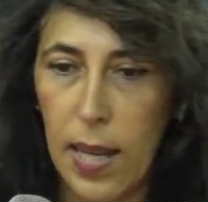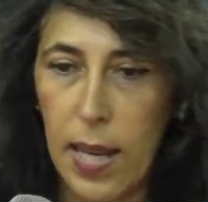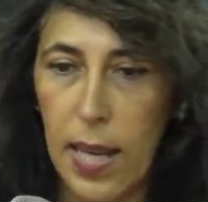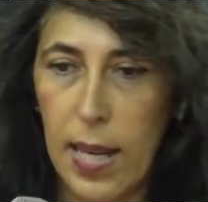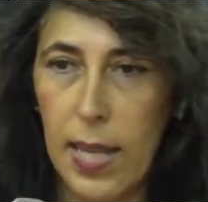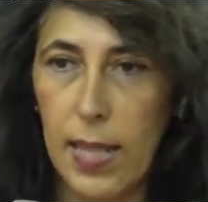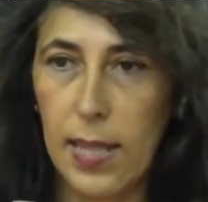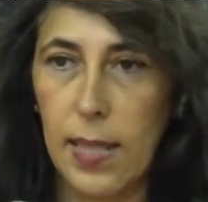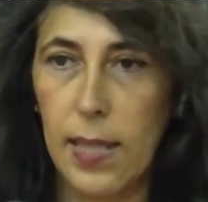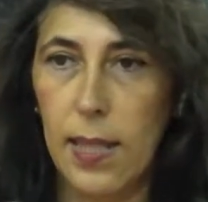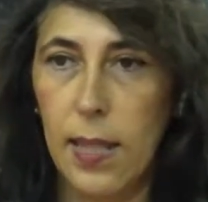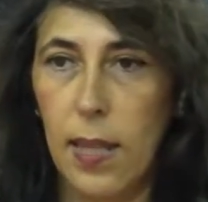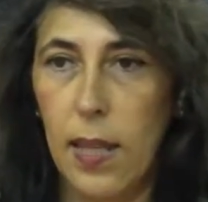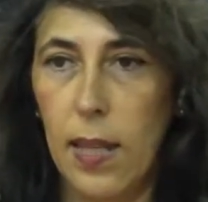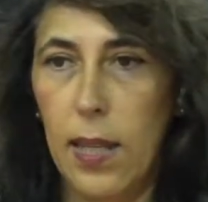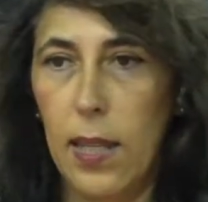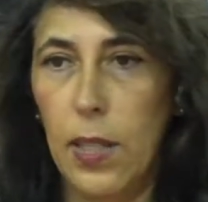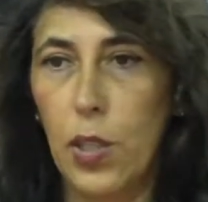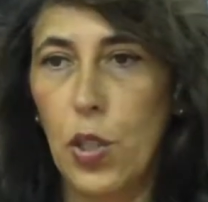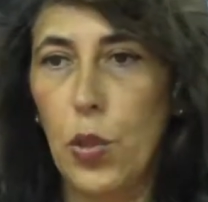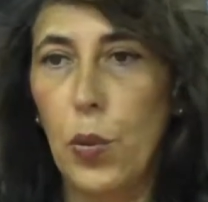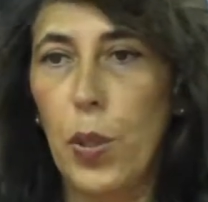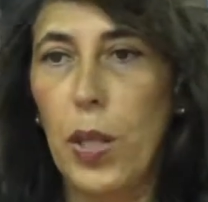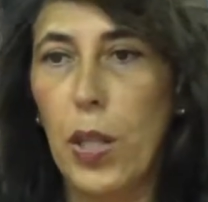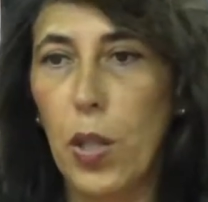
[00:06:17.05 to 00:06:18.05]
is
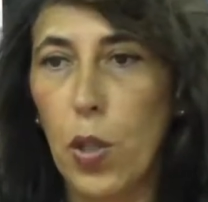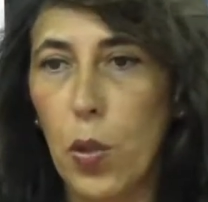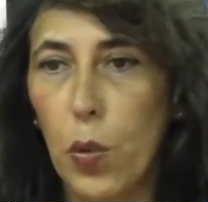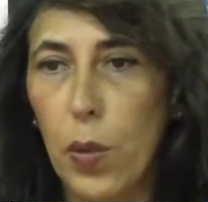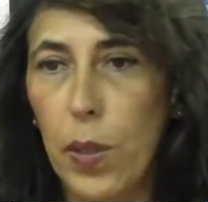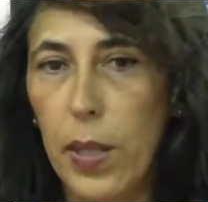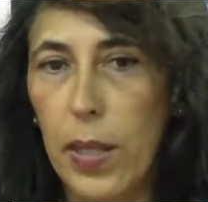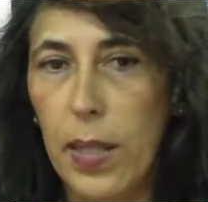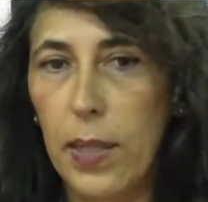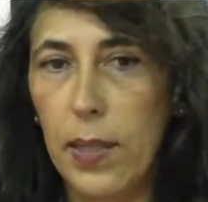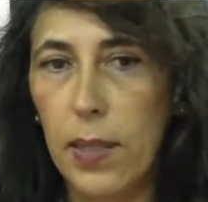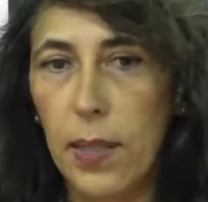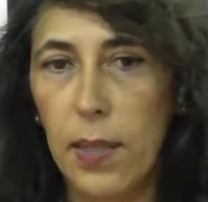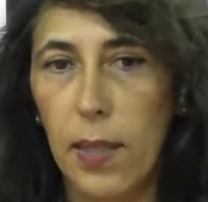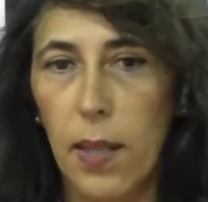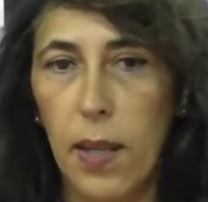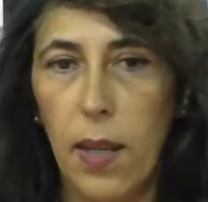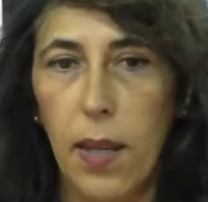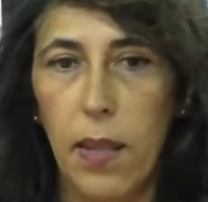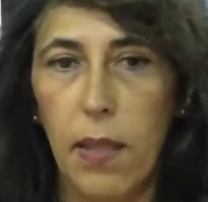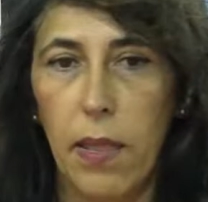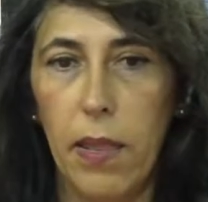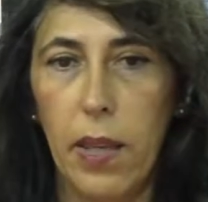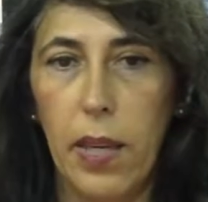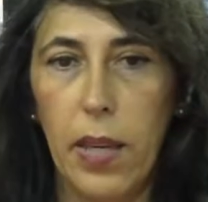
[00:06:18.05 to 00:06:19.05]
to increase
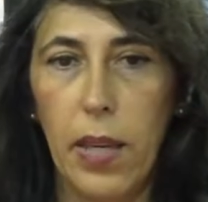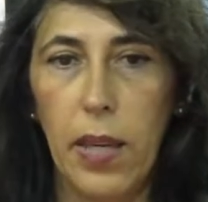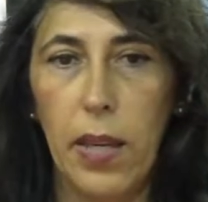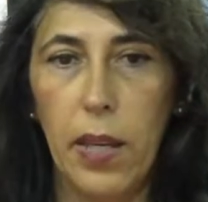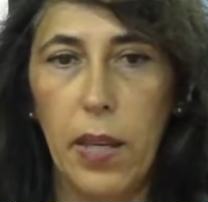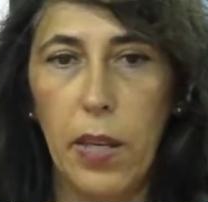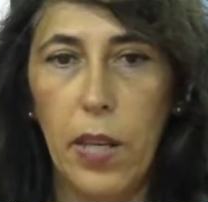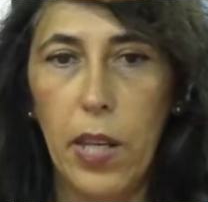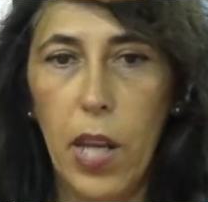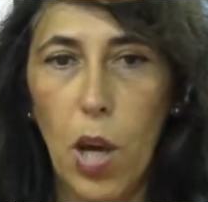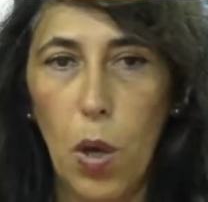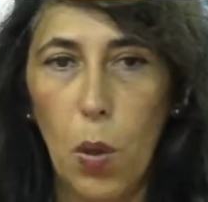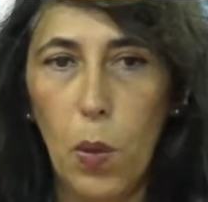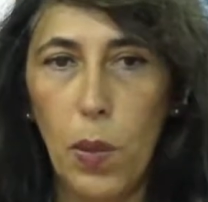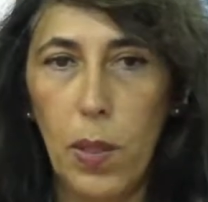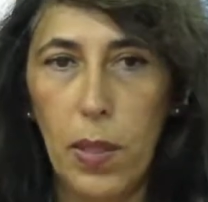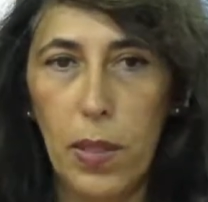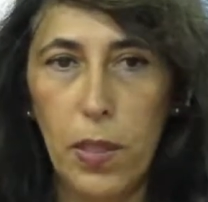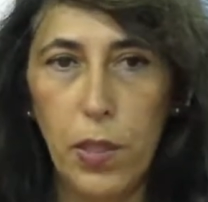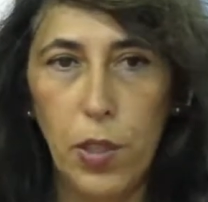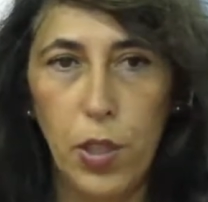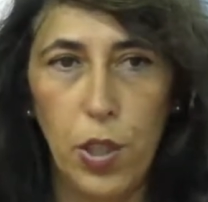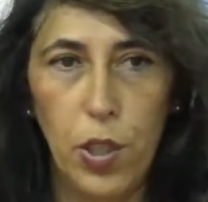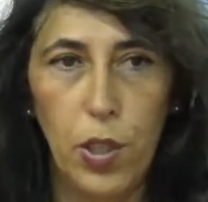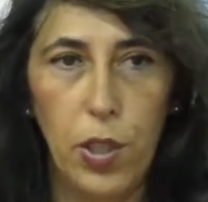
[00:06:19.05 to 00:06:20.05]
the
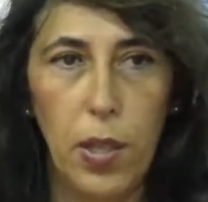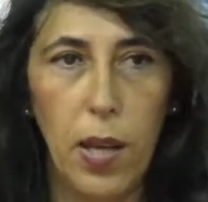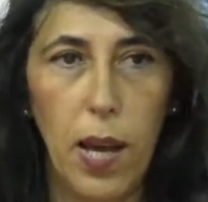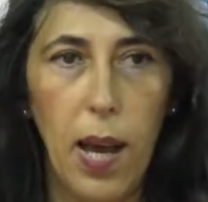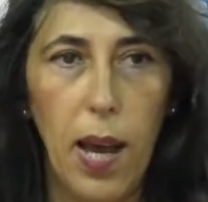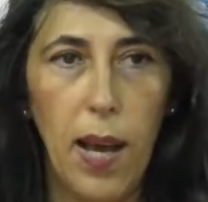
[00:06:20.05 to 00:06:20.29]
knowledge